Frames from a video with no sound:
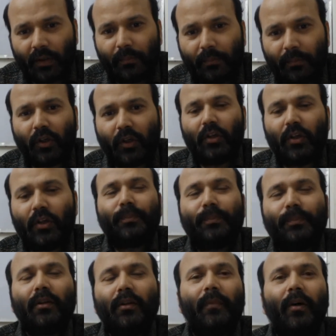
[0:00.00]
because
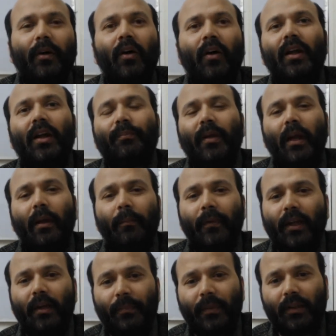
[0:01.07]
we all are
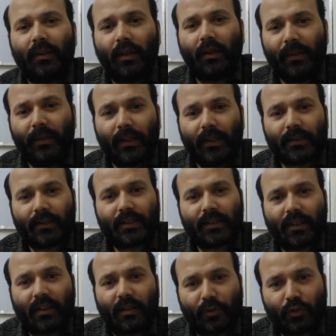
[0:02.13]
familiar with the bigger
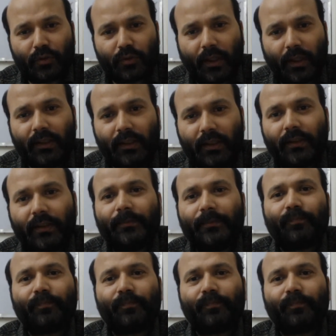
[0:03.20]
section of the society